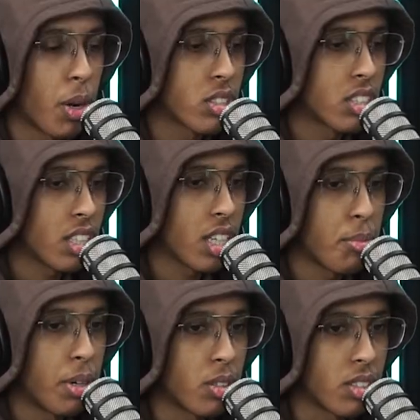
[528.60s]
I was talking
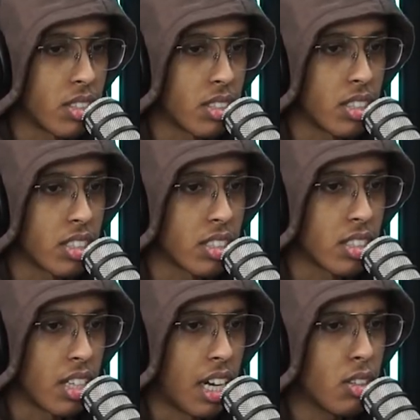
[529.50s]
about,
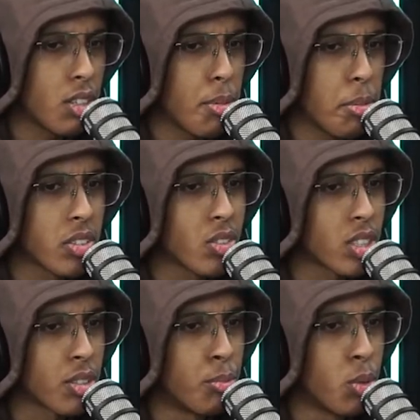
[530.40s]
I don't remember if it was
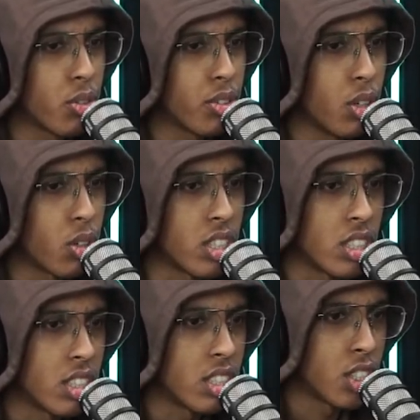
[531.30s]
a movie or a
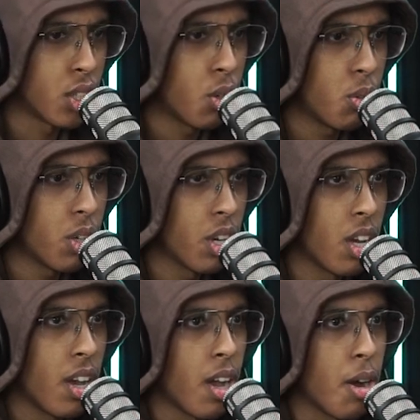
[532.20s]
show,
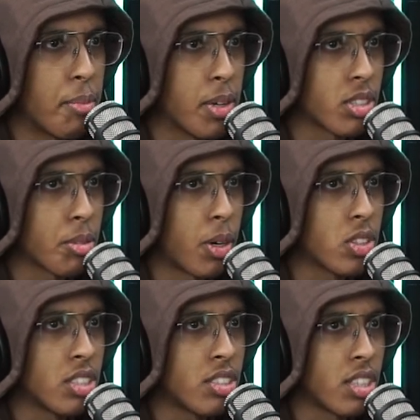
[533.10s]
but it was about
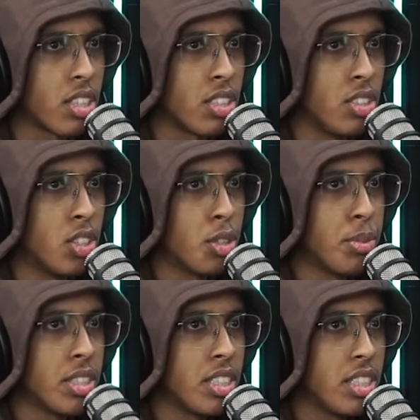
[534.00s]
this
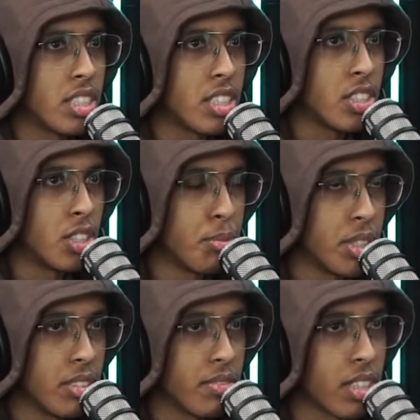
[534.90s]
German teacher in
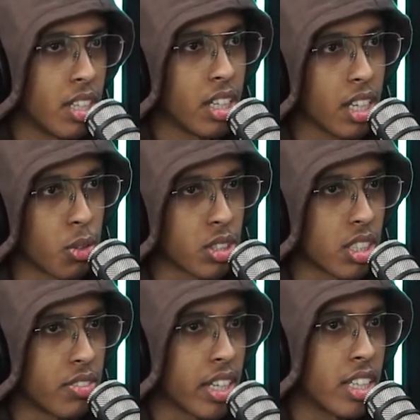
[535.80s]
Germany. He was
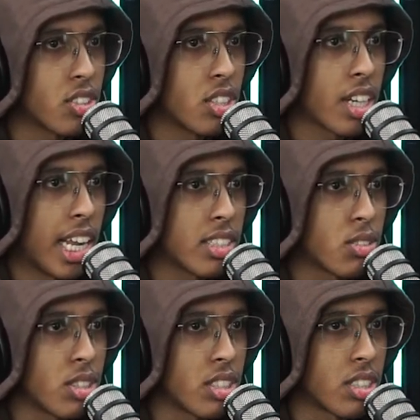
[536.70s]
giving history class to
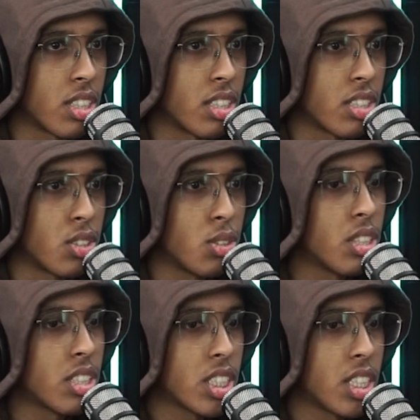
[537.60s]
his
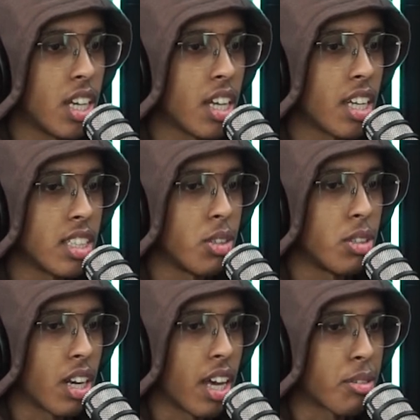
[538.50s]
students, and they were
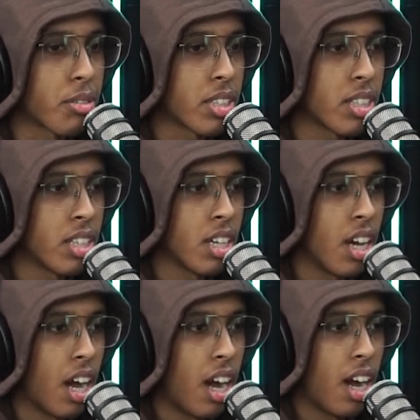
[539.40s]

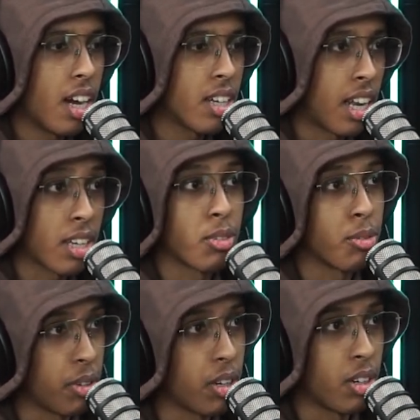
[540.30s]
like
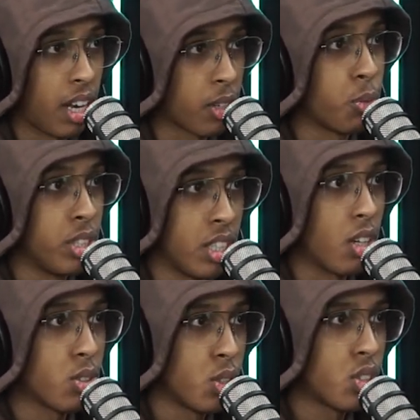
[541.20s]
we
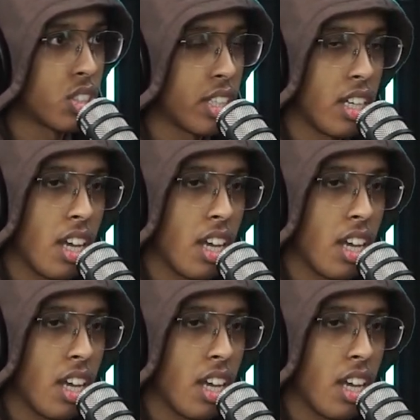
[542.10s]
also used to say,